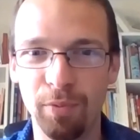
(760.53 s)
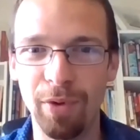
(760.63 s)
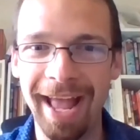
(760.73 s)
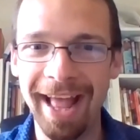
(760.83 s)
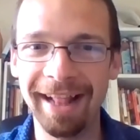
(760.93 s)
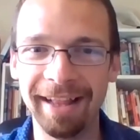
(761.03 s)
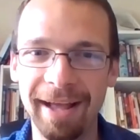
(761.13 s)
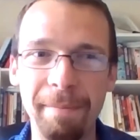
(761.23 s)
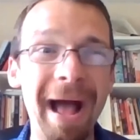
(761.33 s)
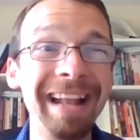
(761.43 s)
Well,
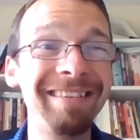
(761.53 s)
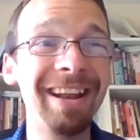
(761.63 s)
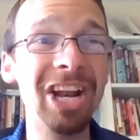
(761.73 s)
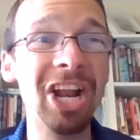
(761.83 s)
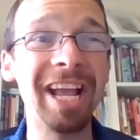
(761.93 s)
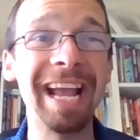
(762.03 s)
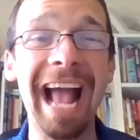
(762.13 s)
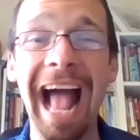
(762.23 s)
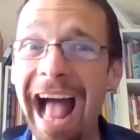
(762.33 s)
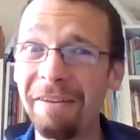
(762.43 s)
imagine
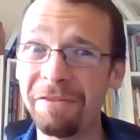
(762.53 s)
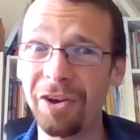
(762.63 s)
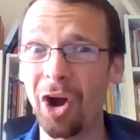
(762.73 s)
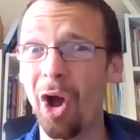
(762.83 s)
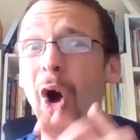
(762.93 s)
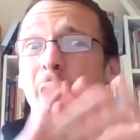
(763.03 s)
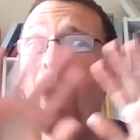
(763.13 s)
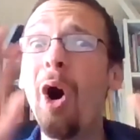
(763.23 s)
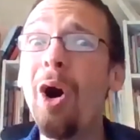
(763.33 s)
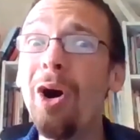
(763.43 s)
looking after
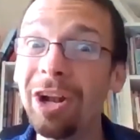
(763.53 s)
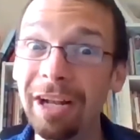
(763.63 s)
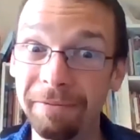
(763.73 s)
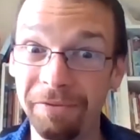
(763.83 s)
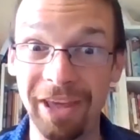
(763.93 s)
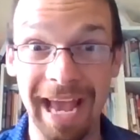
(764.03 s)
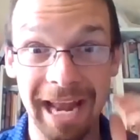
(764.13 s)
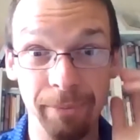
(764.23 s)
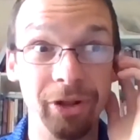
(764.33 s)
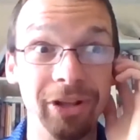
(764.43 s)
all of the
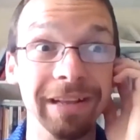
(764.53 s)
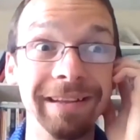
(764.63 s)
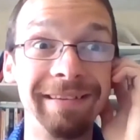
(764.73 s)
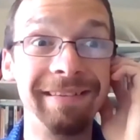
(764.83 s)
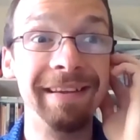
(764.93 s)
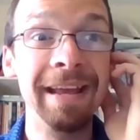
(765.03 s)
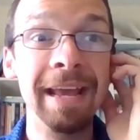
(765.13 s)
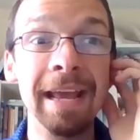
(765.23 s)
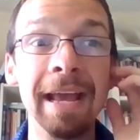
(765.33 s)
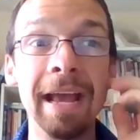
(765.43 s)
animals,
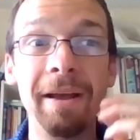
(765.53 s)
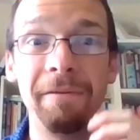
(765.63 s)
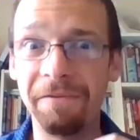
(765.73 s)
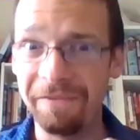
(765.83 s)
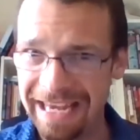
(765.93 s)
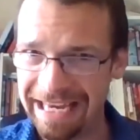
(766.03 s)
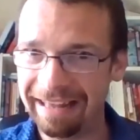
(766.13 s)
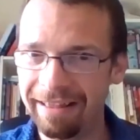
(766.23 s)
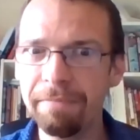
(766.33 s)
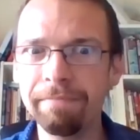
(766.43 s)

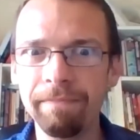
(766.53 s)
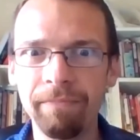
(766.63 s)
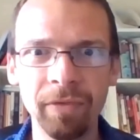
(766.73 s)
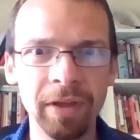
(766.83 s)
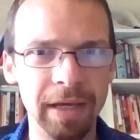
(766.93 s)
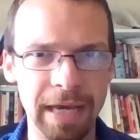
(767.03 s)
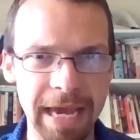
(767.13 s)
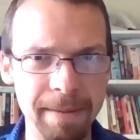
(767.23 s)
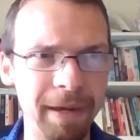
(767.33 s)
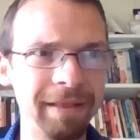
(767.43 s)
feeding them,
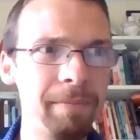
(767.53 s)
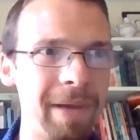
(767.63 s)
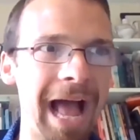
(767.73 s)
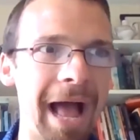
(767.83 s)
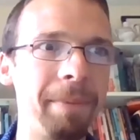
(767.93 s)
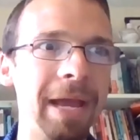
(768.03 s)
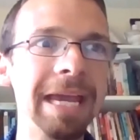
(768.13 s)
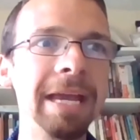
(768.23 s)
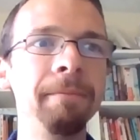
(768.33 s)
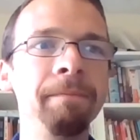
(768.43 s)
keeping them
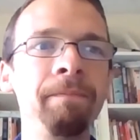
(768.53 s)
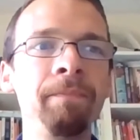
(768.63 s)
happy.